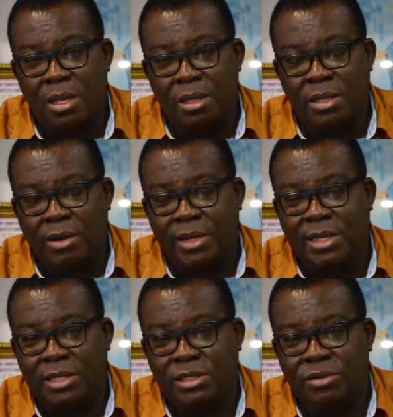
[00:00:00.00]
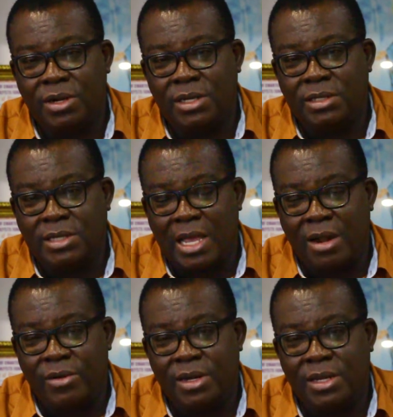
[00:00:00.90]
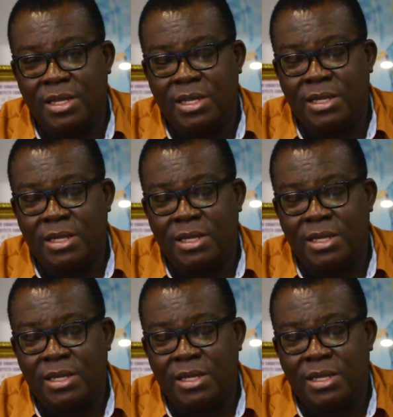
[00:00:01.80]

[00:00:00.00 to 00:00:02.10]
Director General is currently